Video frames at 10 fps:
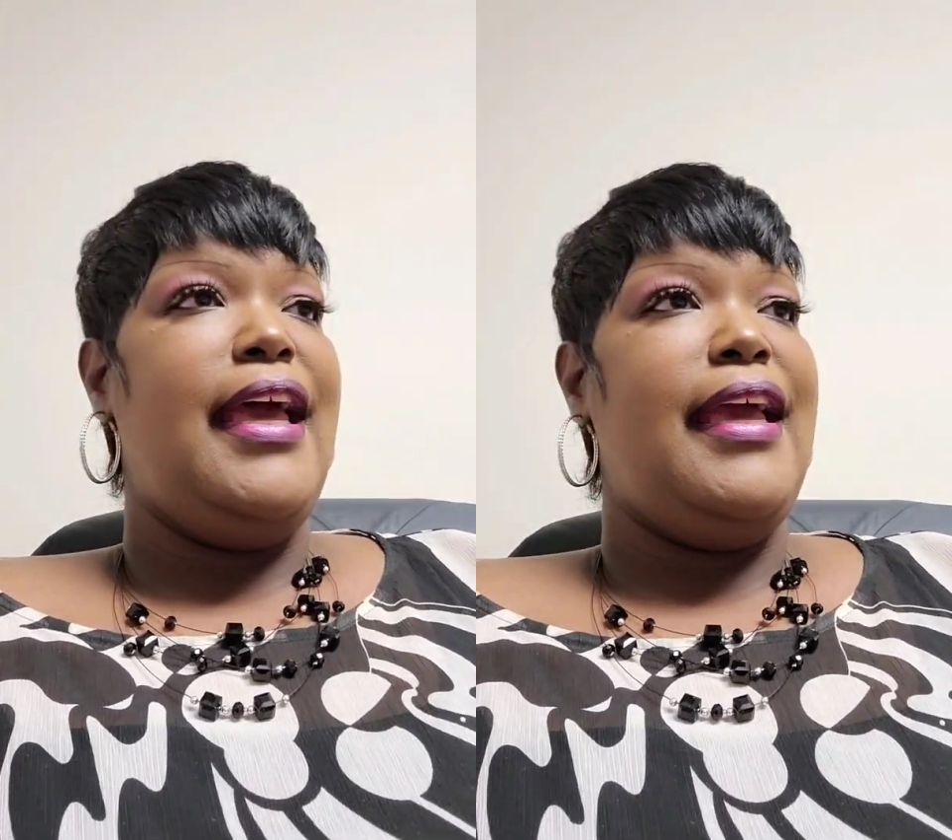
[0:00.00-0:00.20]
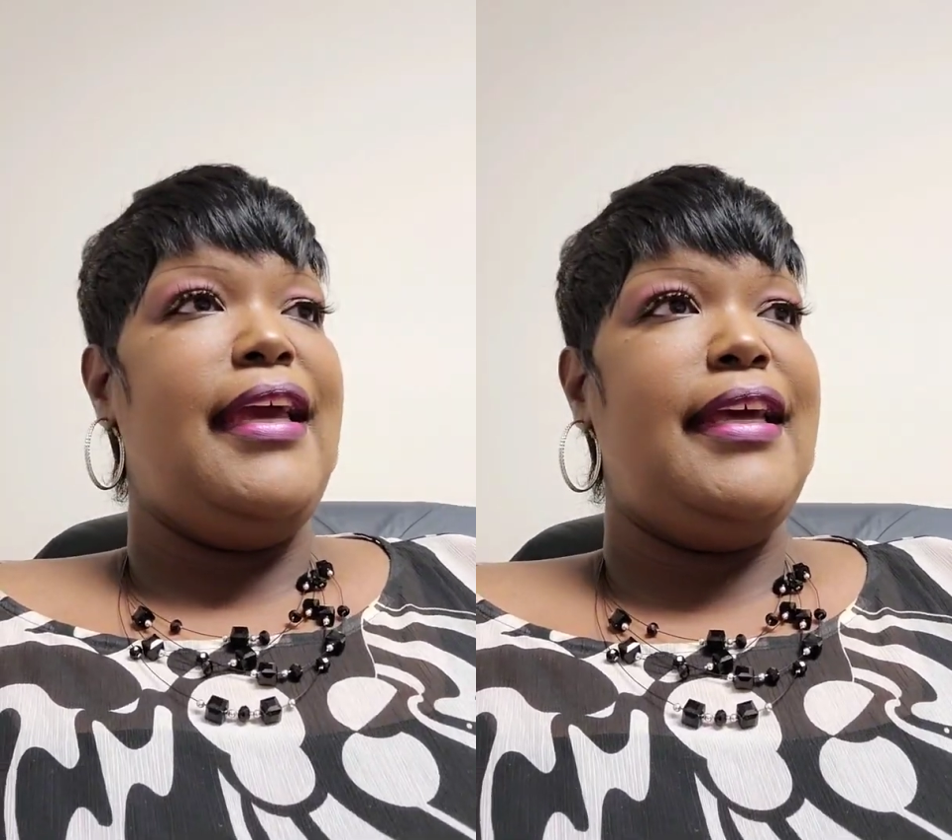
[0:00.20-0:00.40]

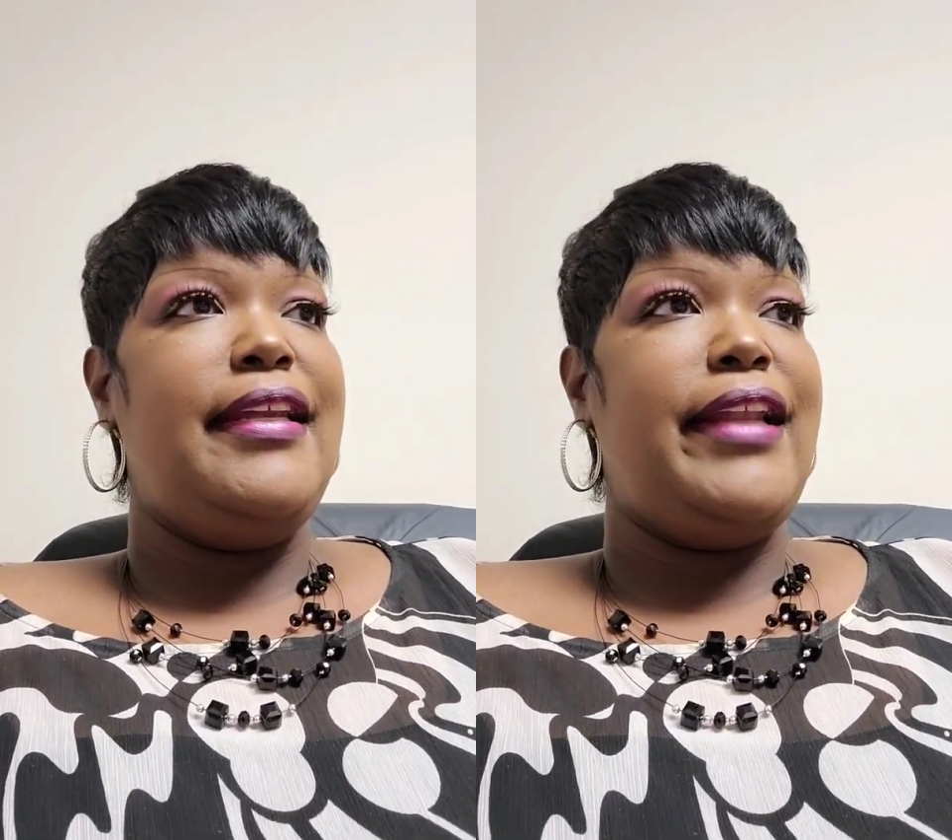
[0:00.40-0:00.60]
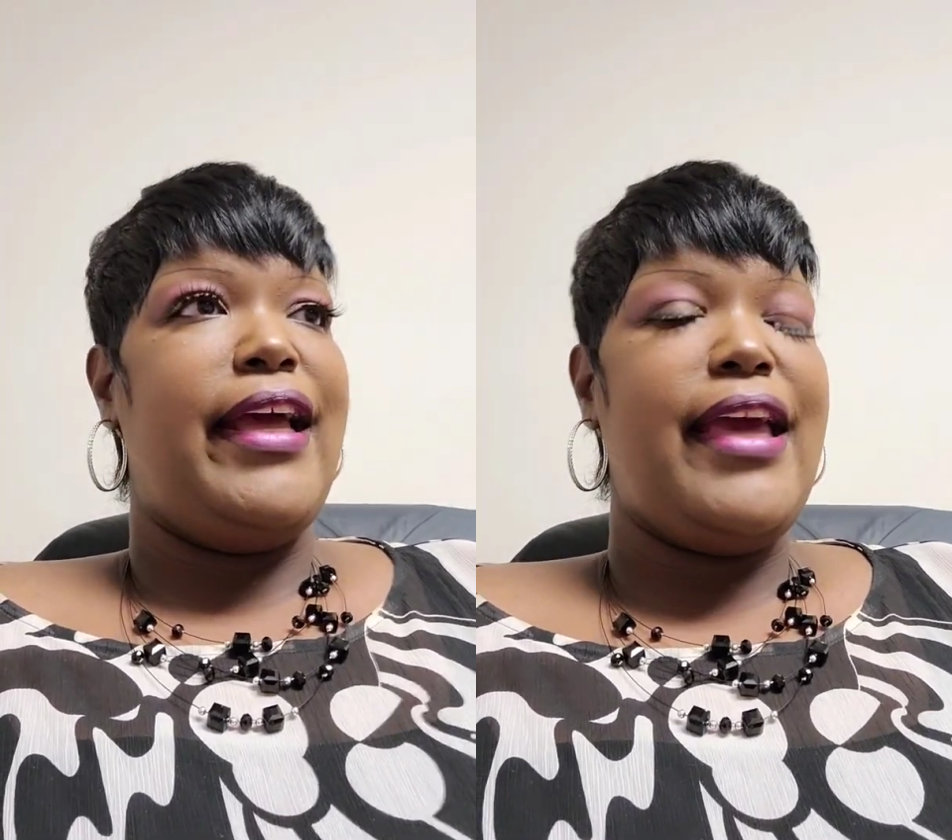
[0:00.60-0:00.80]

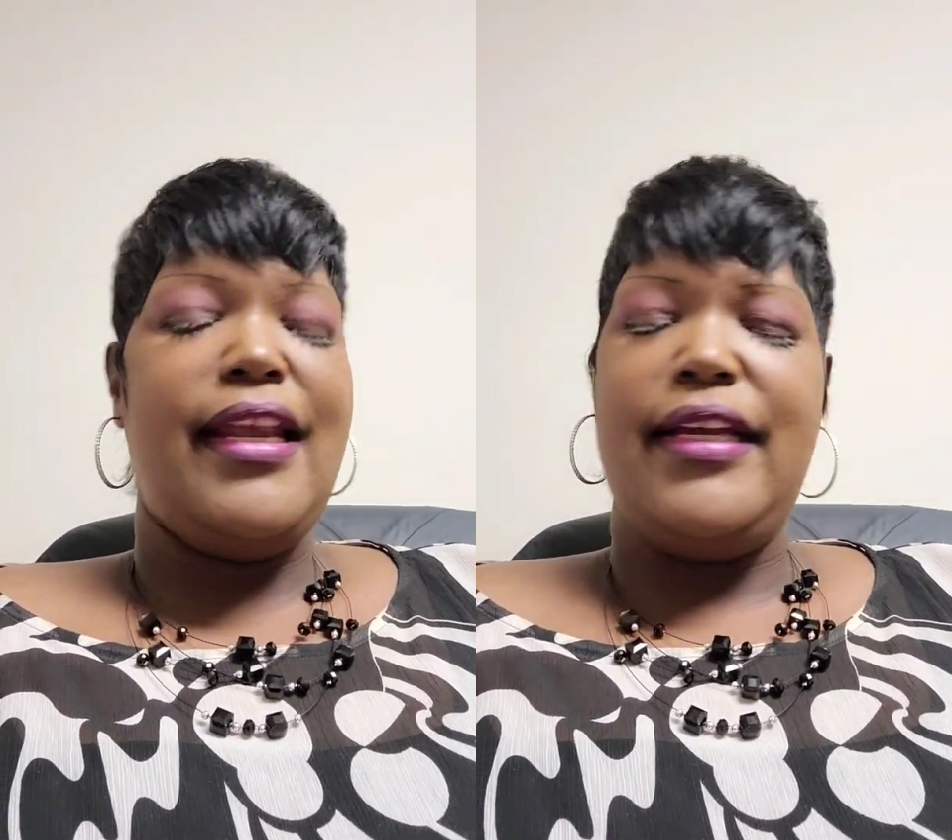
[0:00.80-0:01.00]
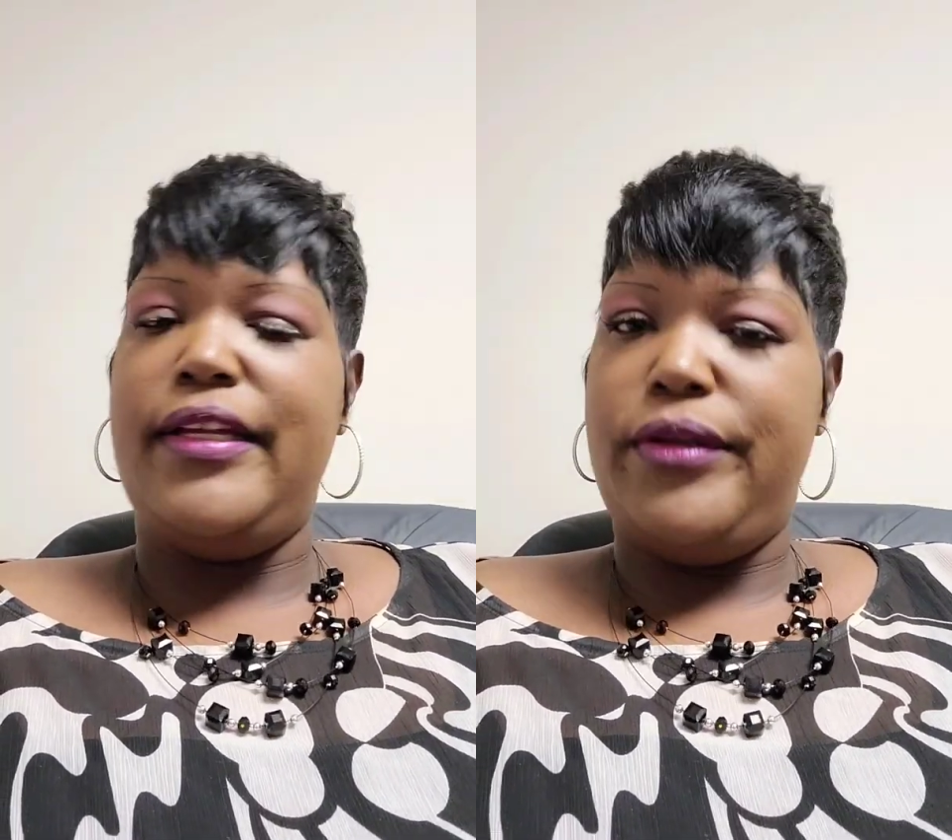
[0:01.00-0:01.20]
And I
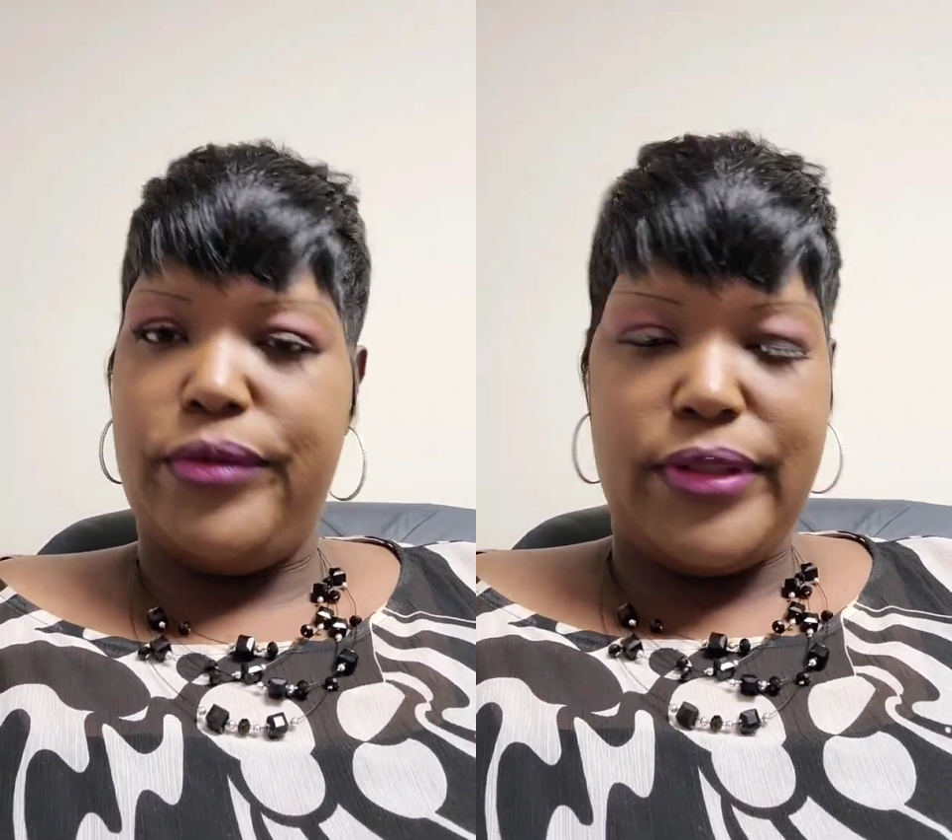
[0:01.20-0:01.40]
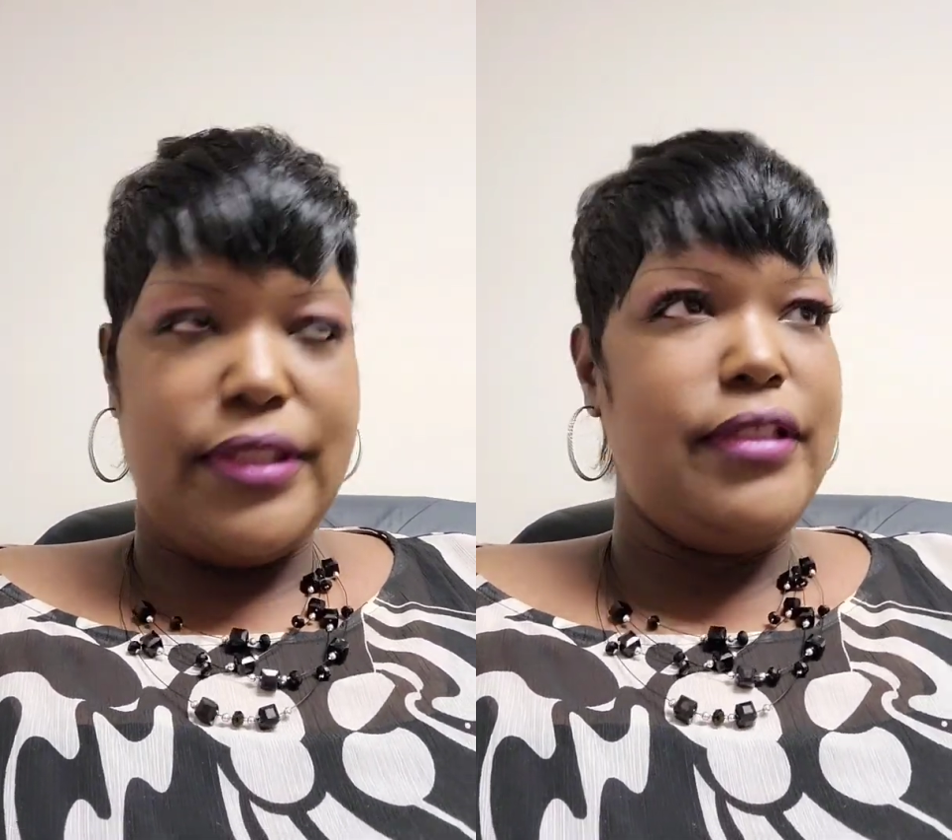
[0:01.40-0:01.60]
kind of
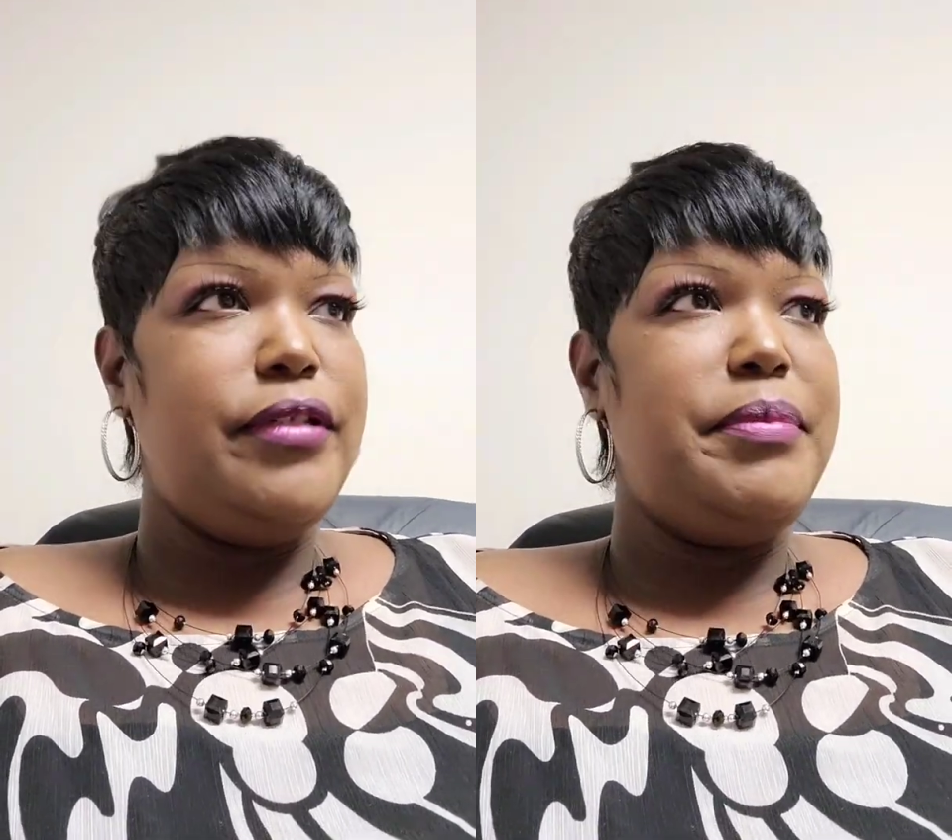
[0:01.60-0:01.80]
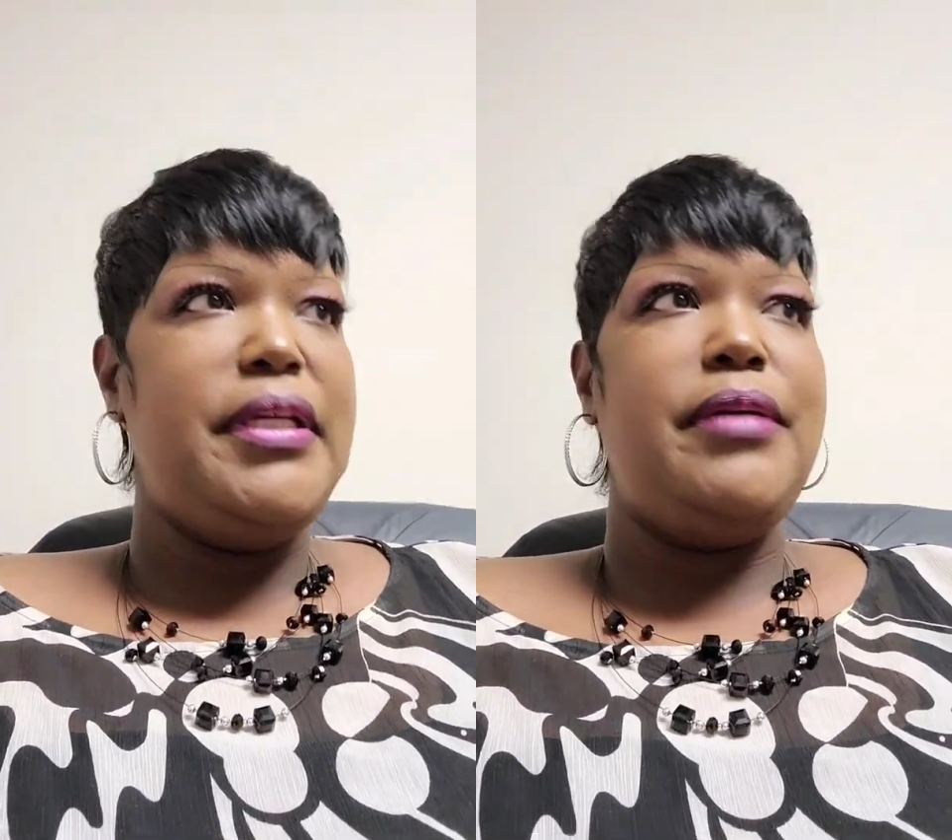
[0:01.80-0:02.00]
ignored it a
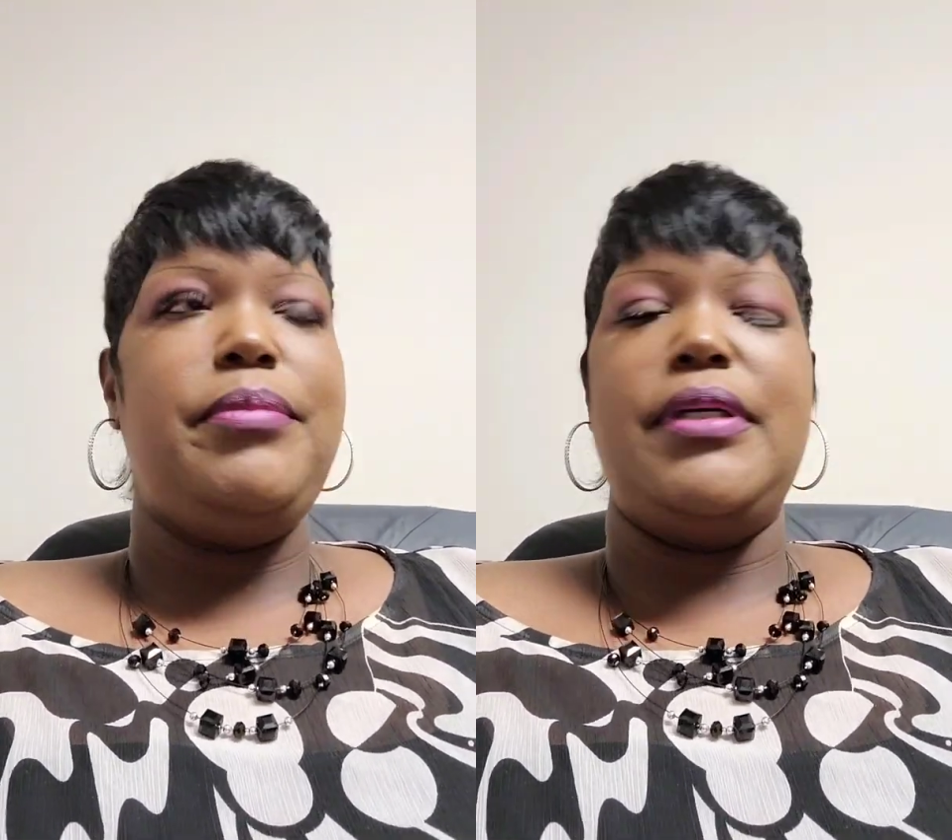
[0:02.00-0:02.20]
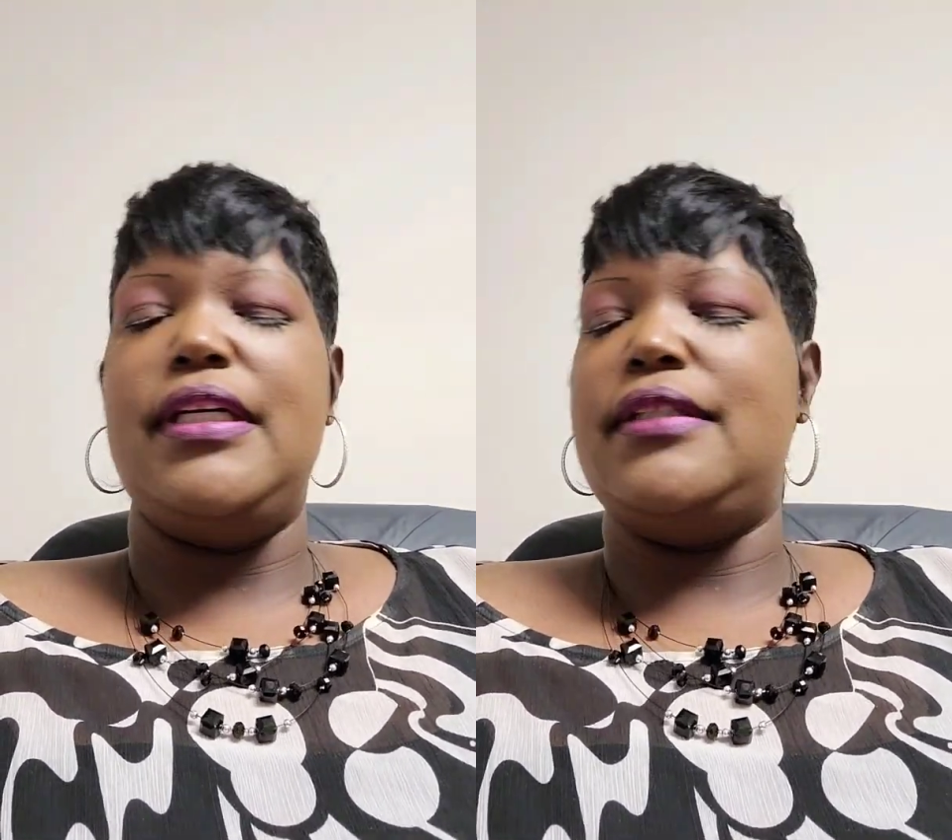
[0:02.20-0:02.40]
little bit,
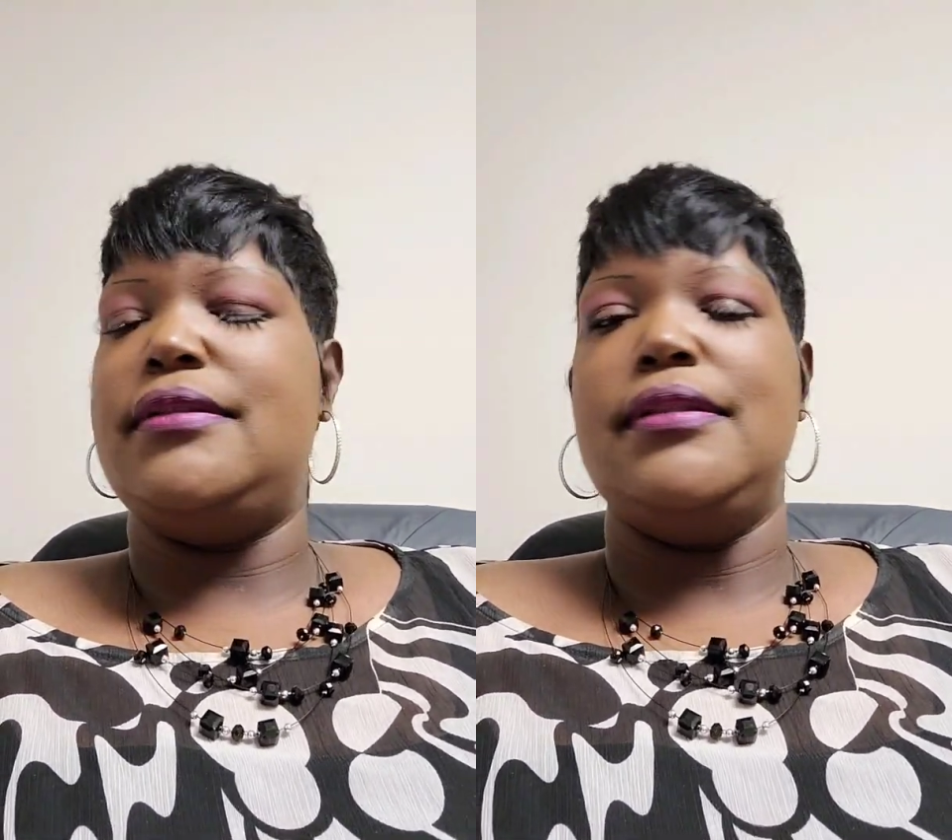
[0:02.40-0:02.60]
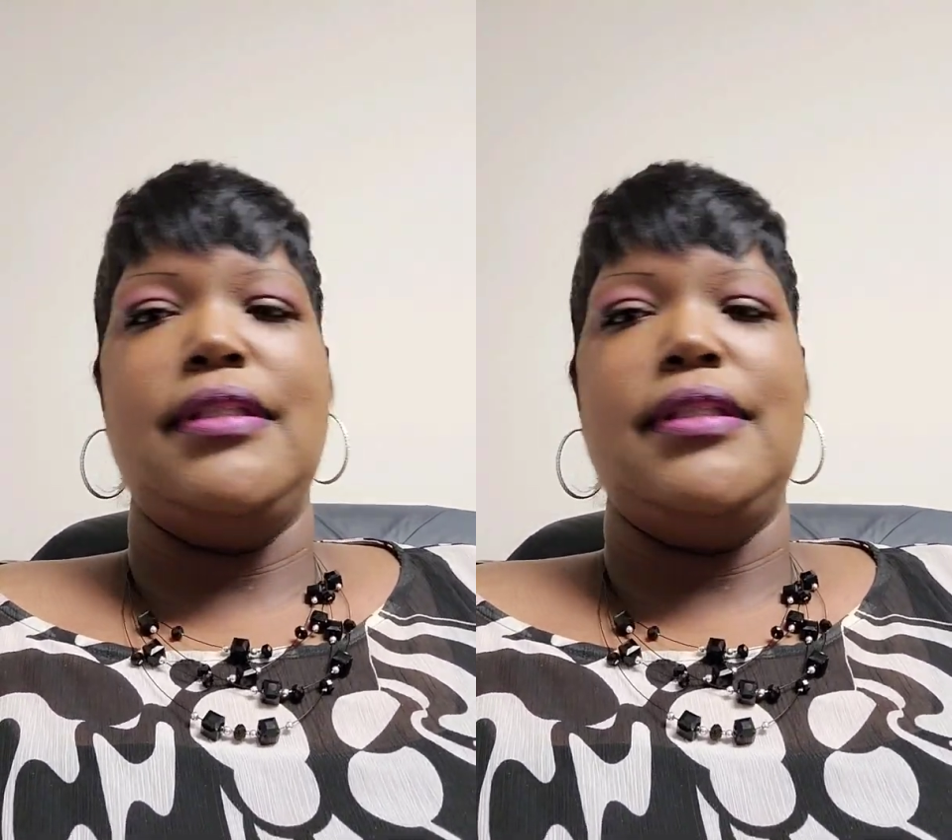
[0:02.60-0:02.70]
but